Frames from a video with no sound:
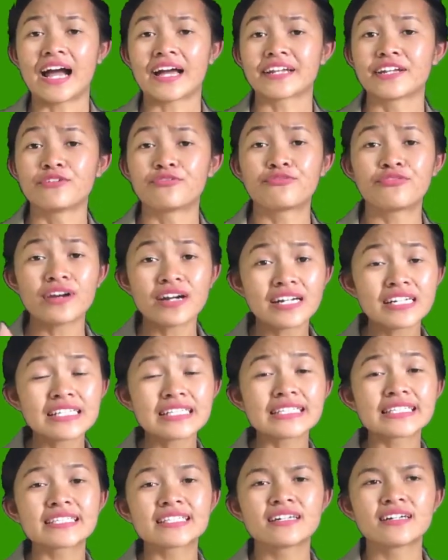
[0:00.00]
The
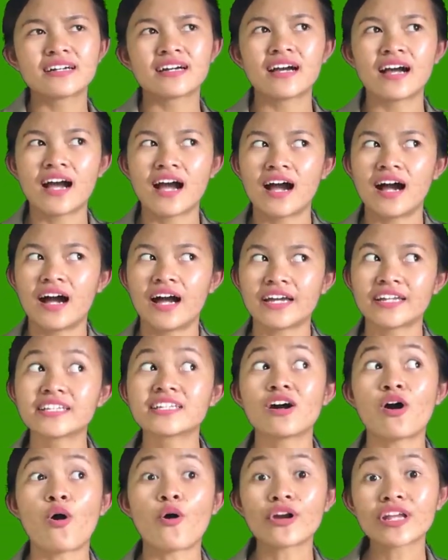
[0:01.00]
first, in
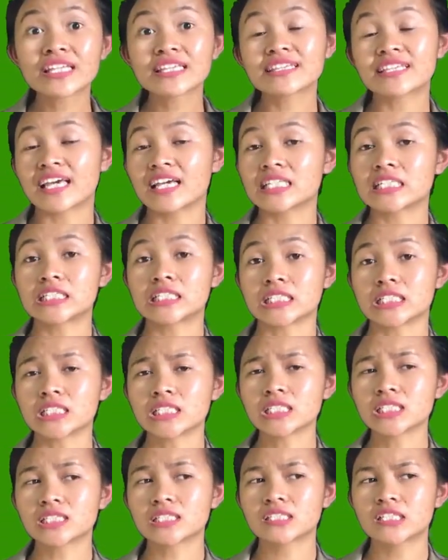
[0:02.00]
the
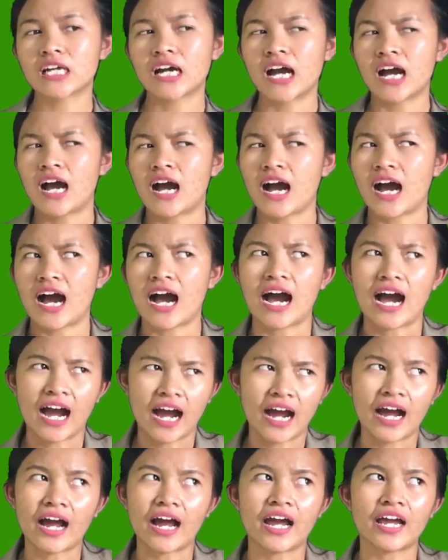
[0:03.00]
orientations,
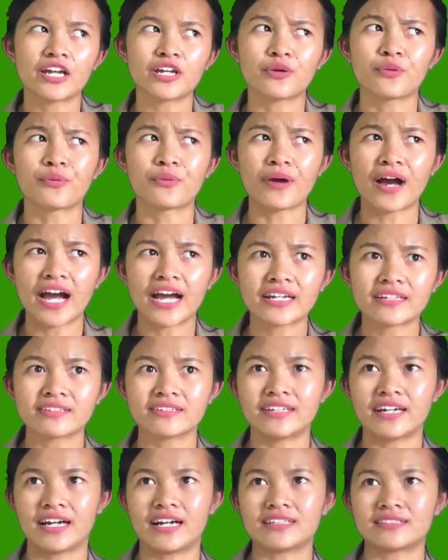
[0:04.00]
I write
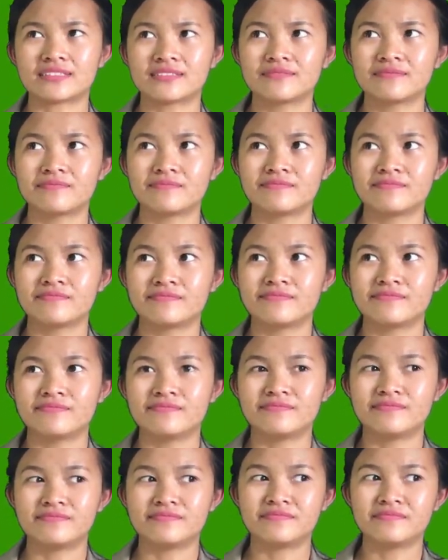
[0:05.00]
that
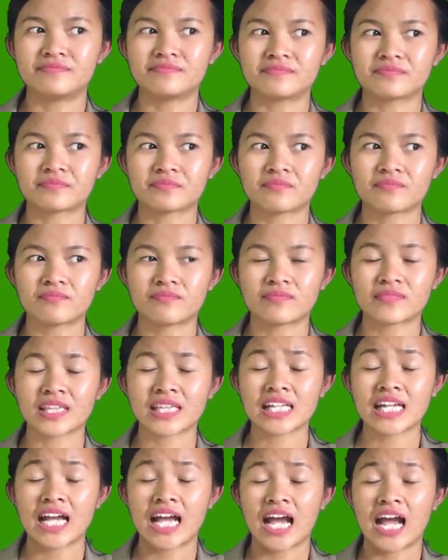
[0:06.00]

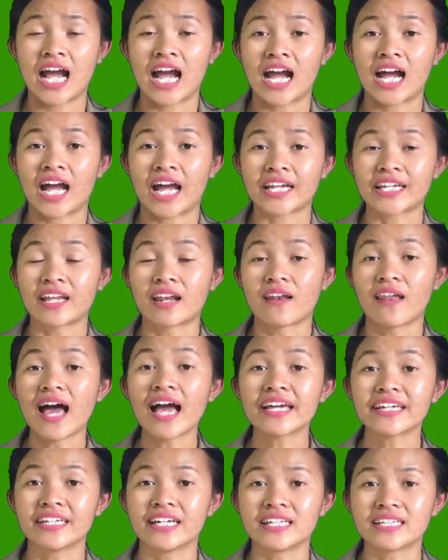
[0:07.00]
the
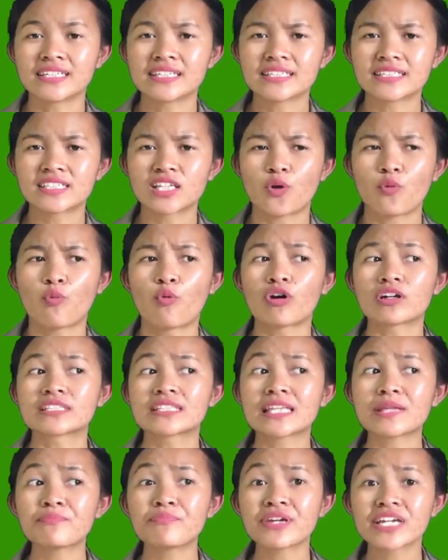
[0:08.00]
lion was
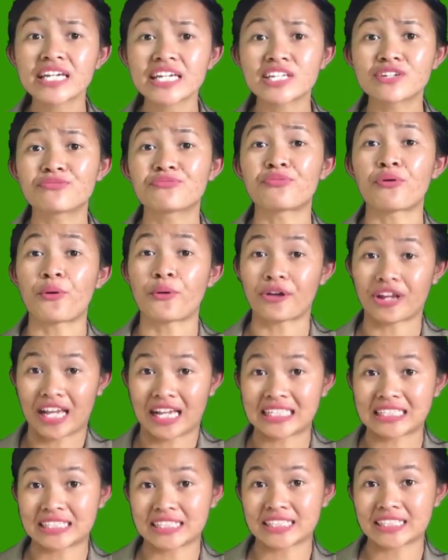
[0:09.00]
sleeping in the
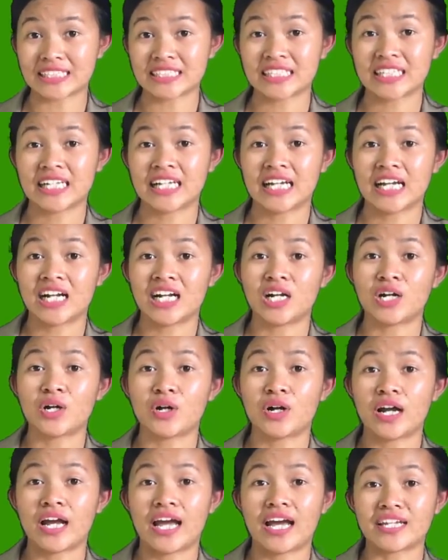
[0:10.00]
forest
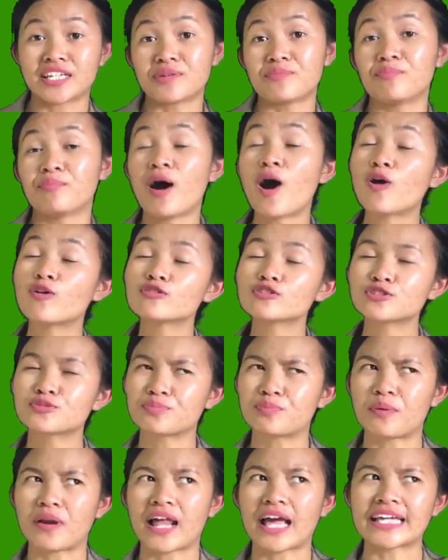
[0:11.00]
and the mouse
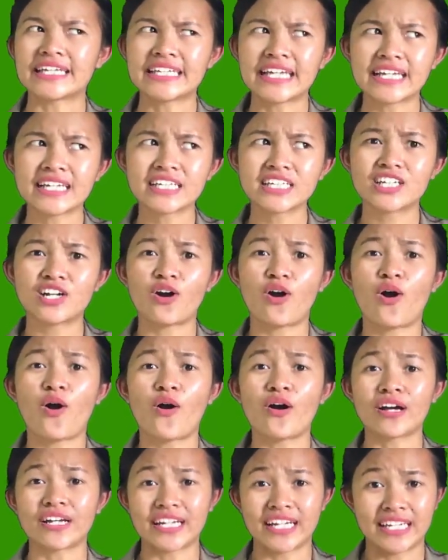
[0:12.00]
playing
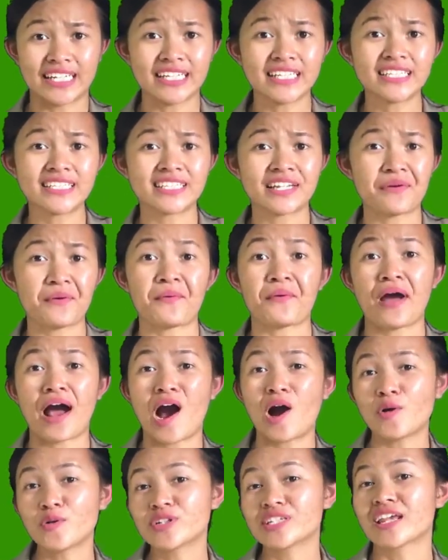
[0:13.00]
on it
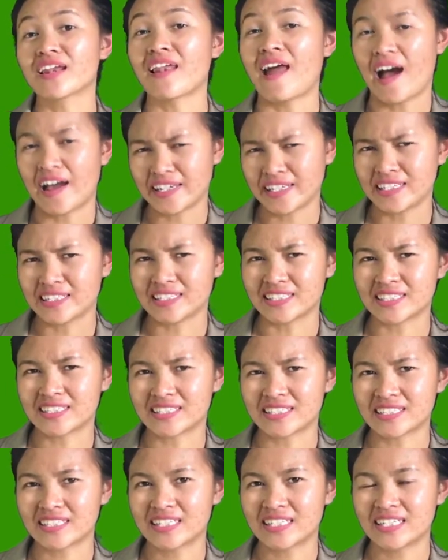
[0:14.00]
around the
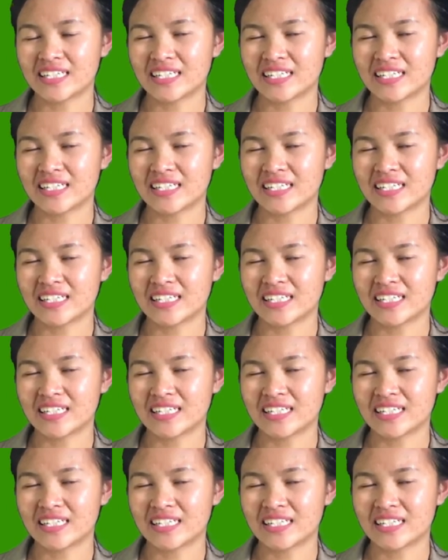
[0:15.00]
lions.